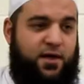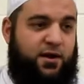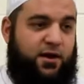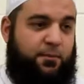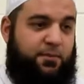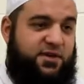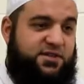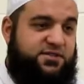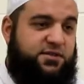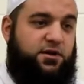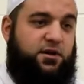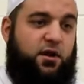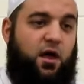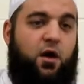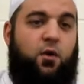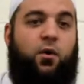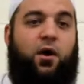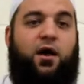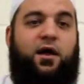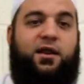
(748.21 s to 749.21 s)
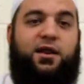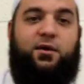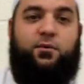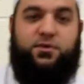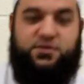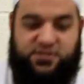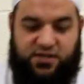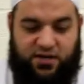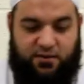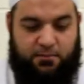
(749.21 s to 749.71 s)
Nabi sallallahu alayhi
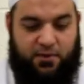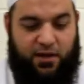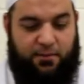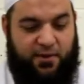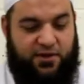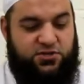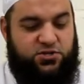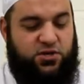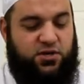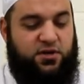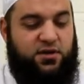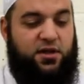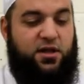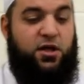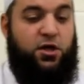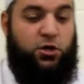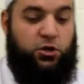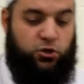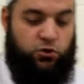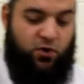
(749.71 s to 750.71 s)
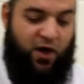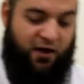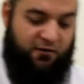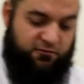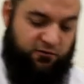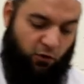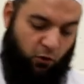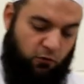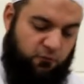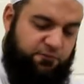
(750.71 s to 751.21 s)
wasallam, he mentioned, you
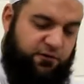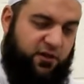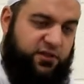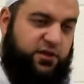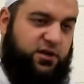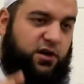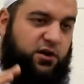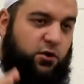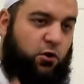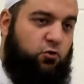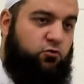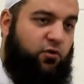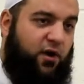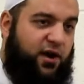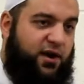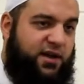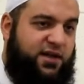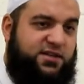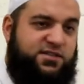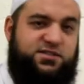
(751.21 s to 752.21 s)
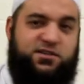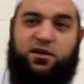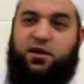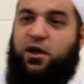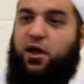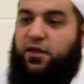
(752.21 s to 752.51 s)
have no fadl and no greatness.